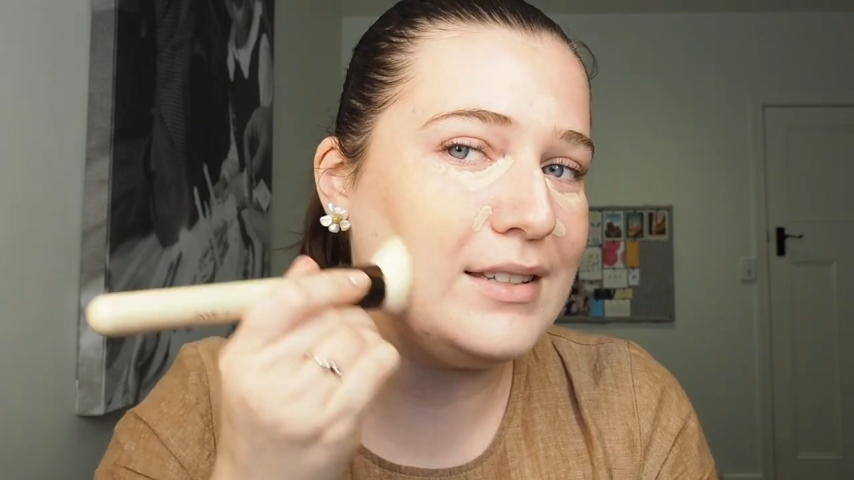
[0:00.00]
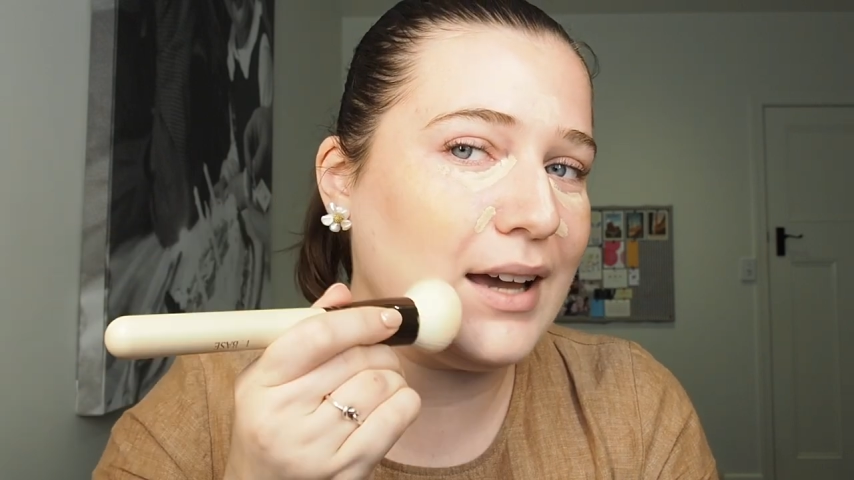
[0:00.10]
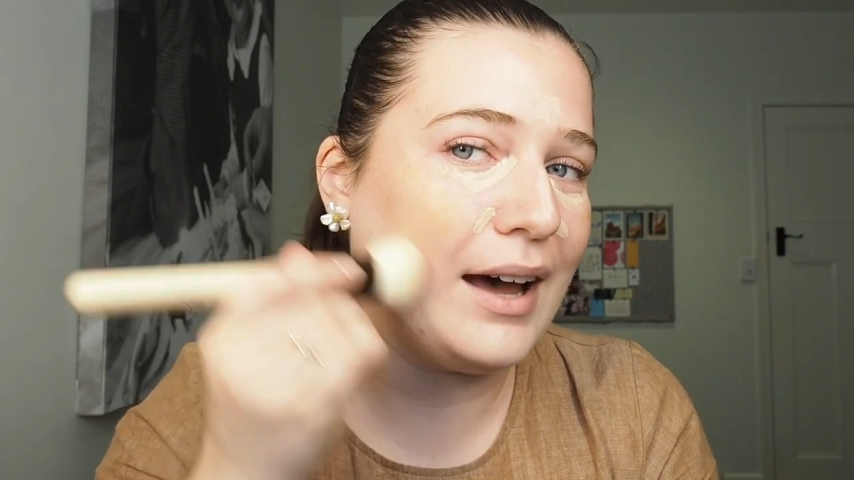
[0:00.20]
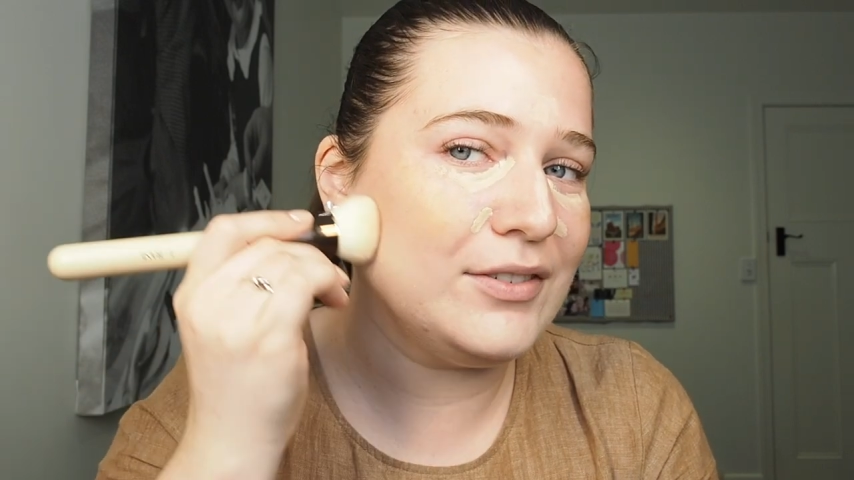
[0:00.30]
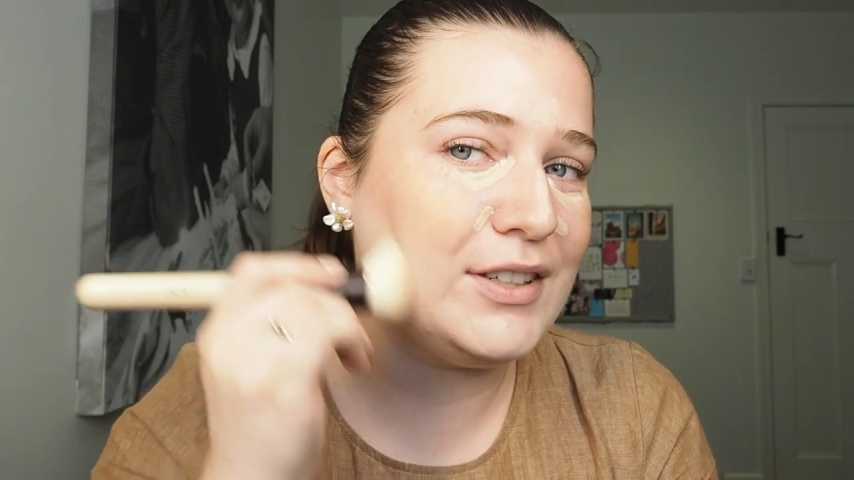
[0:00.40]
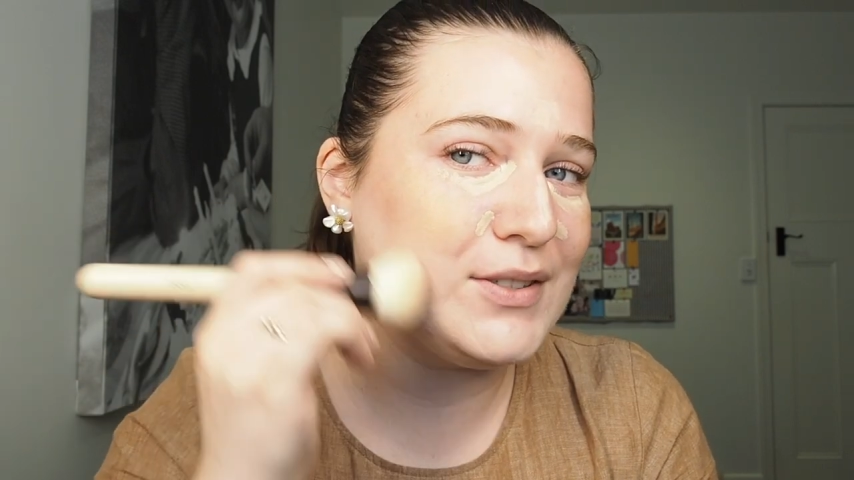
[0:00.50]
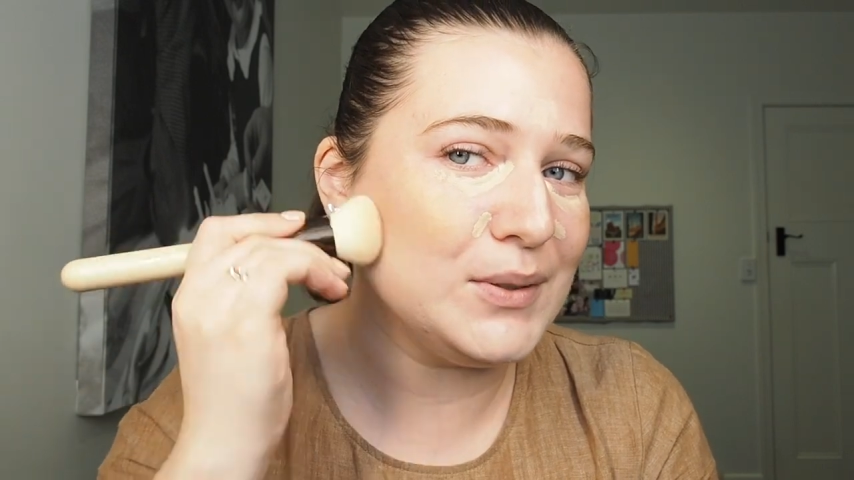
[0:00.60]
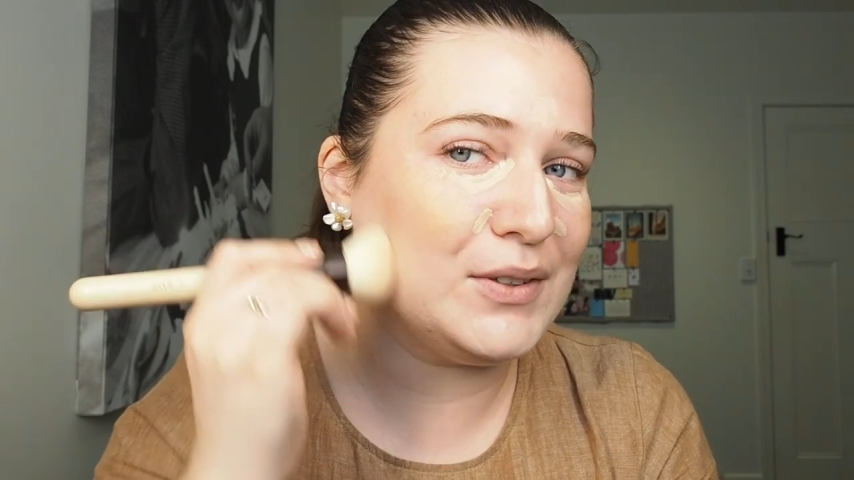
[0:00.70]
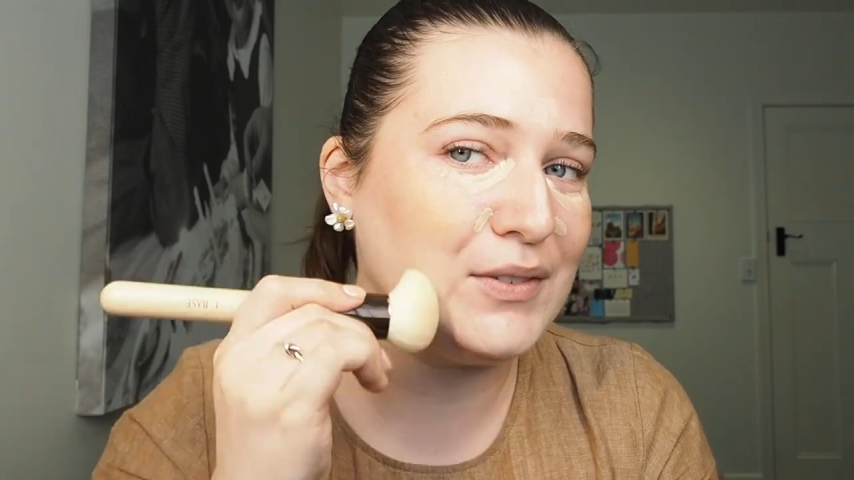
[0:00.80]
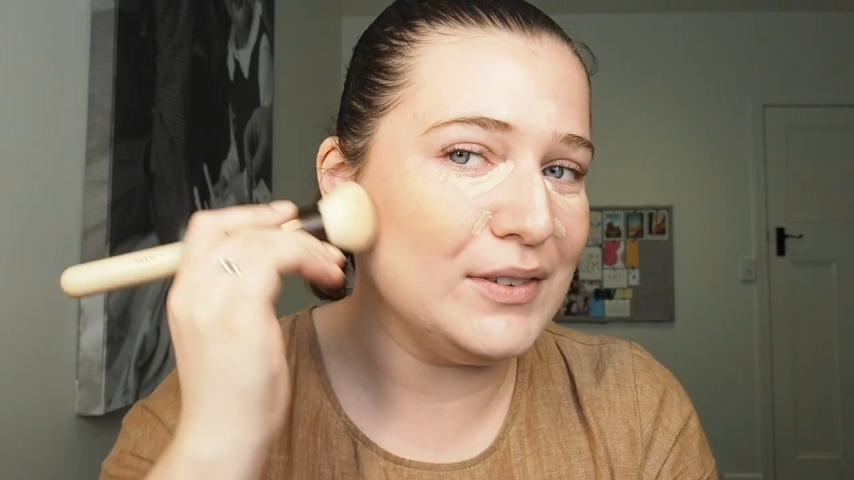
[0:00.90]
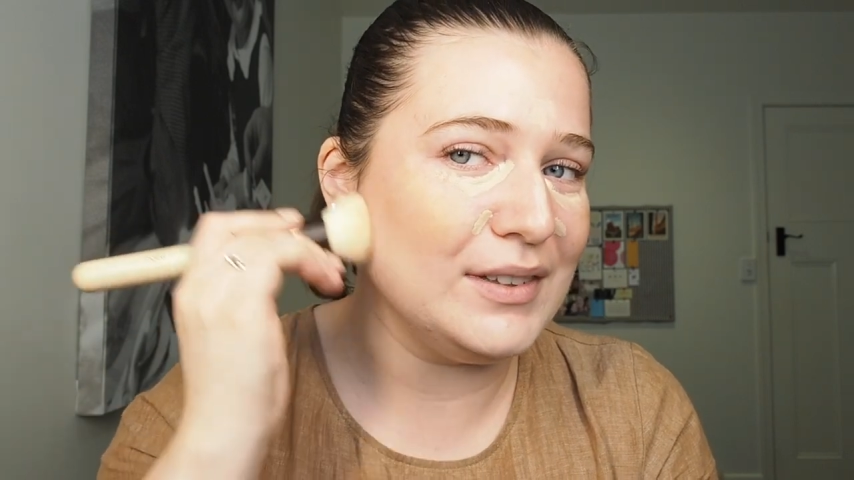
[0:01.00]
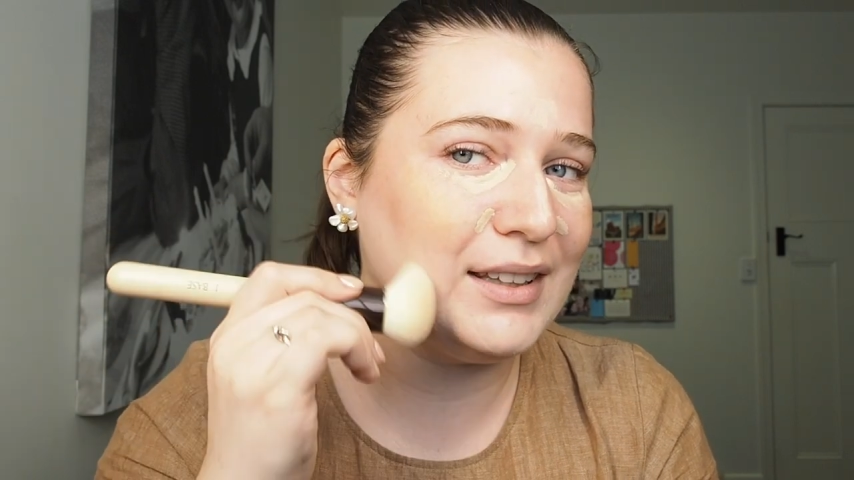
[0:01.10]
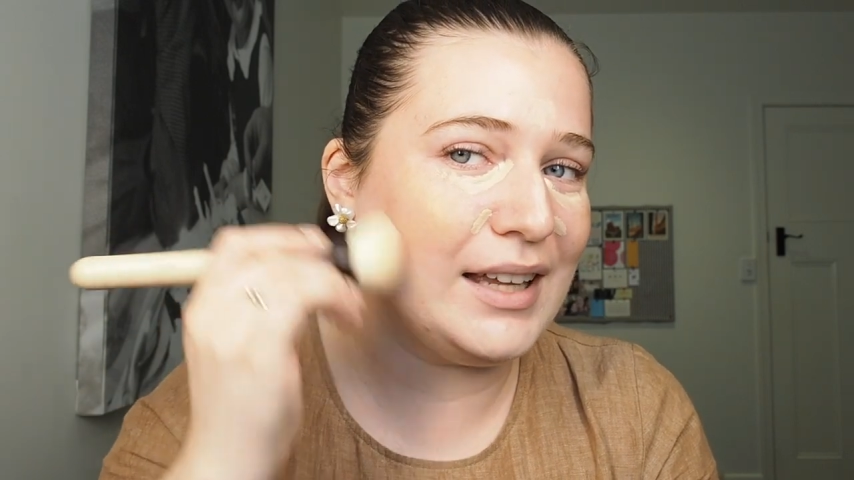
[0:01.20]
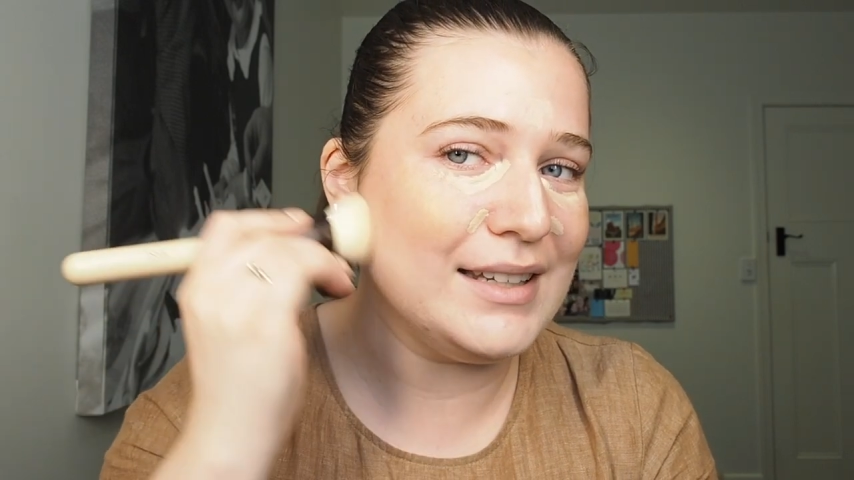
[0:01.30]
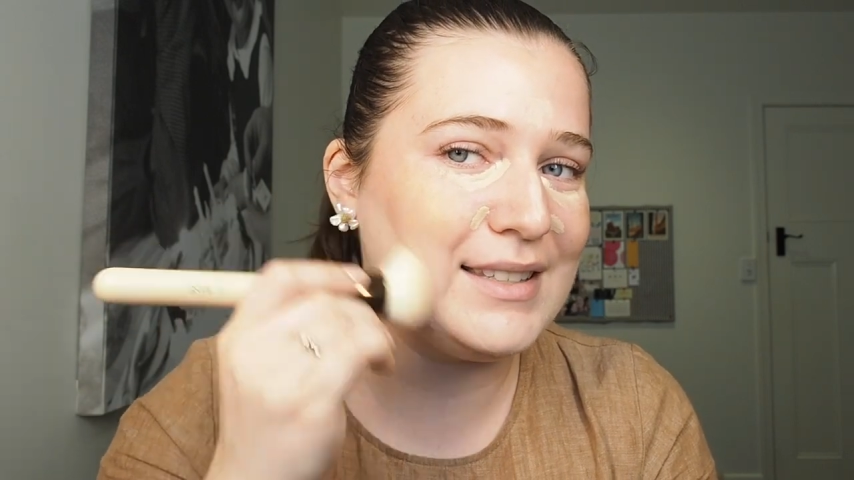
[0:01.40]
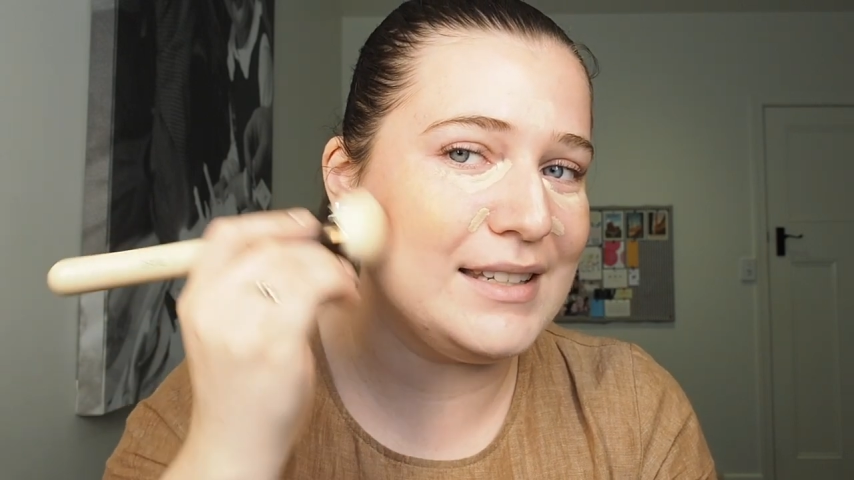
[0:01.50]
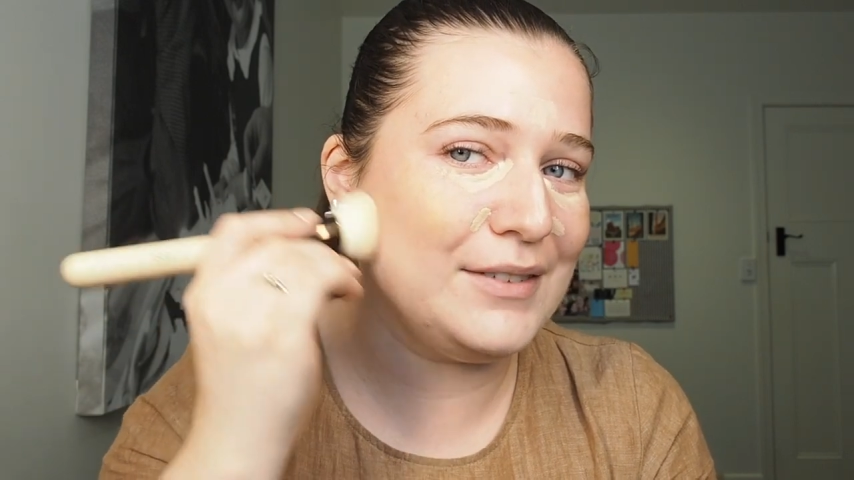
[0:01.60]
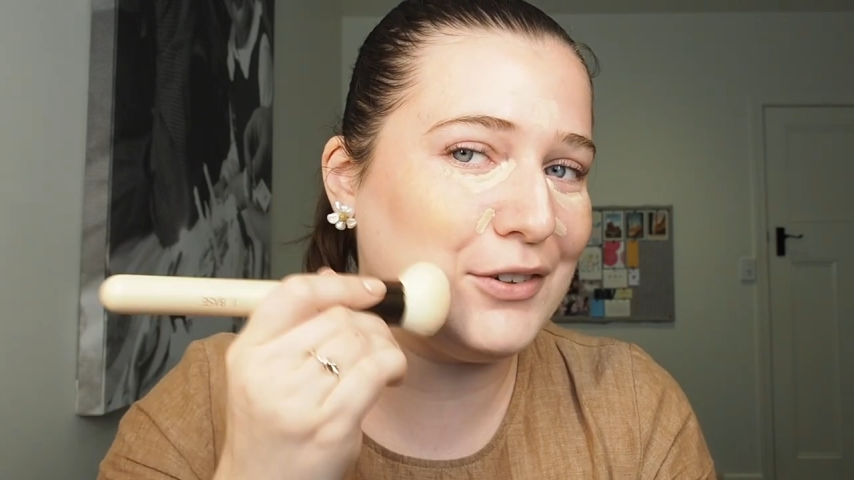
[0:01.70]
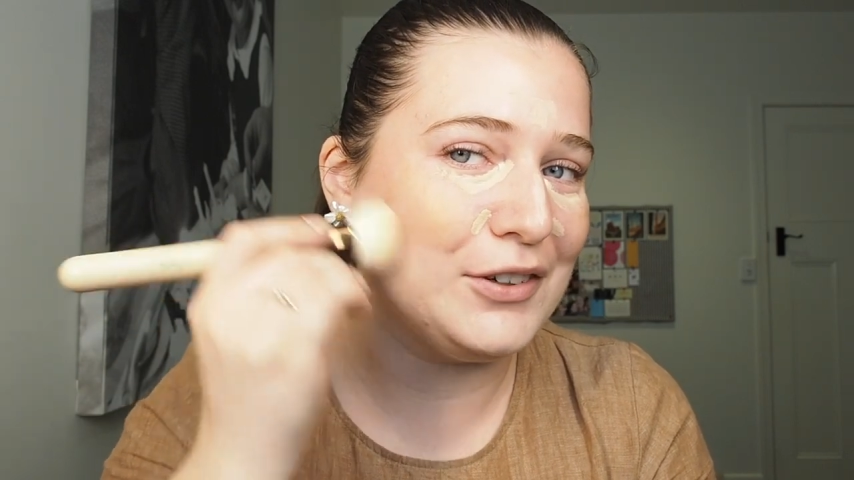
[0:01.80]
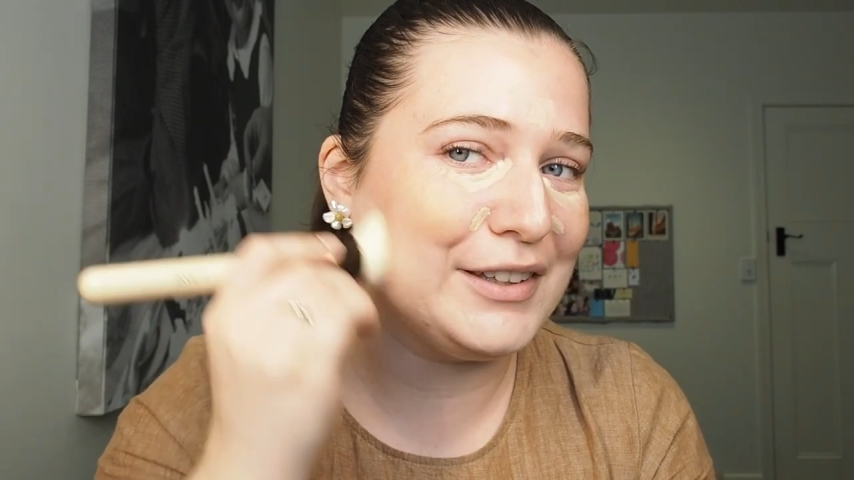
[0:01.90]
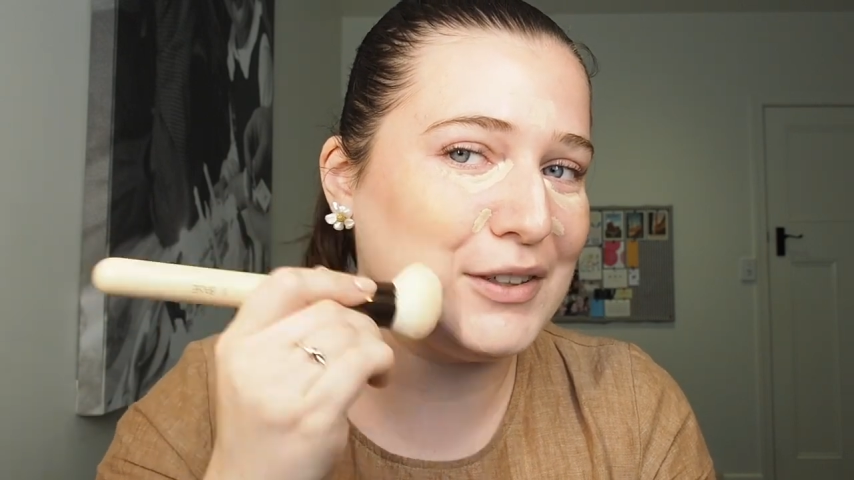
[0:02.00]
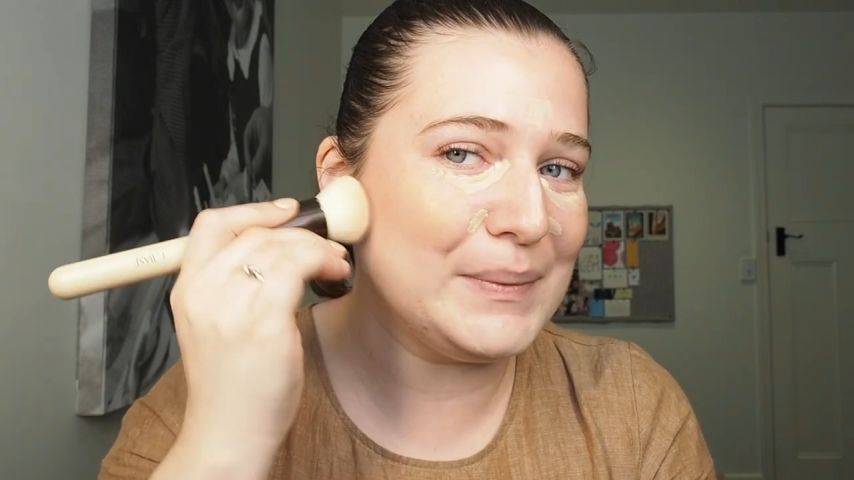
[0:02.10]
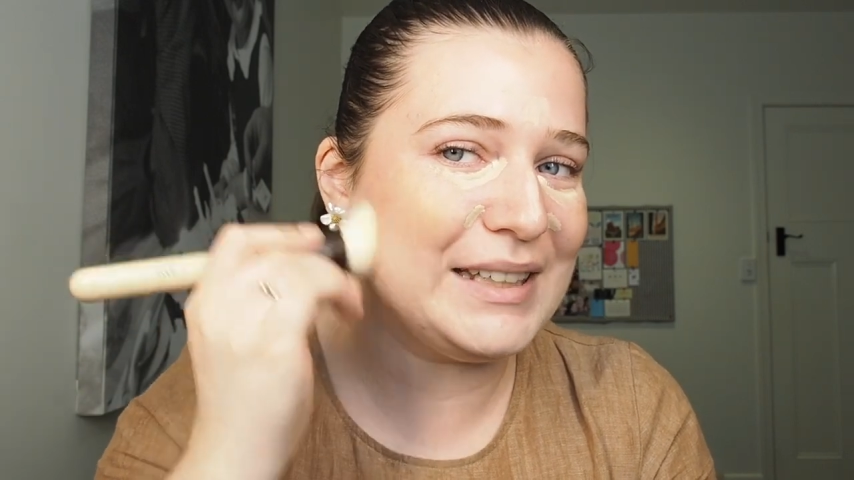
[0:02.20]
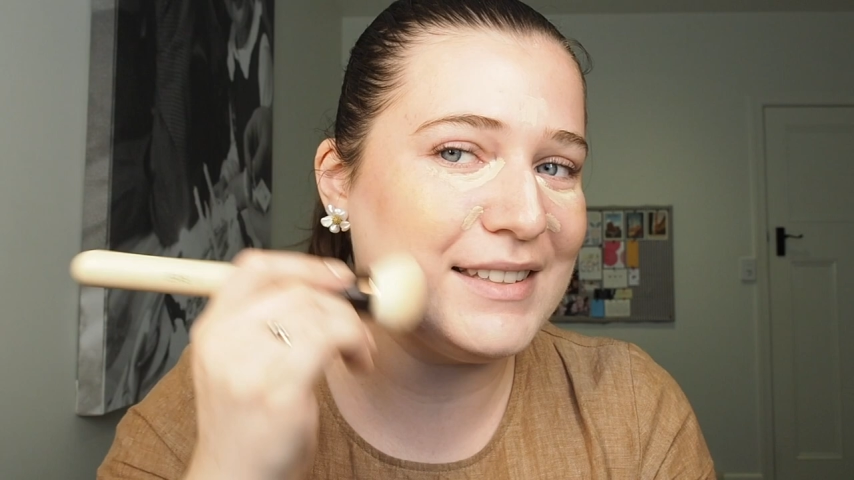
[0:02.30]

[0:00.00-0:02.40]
you have to sort of let it sit for a little bit.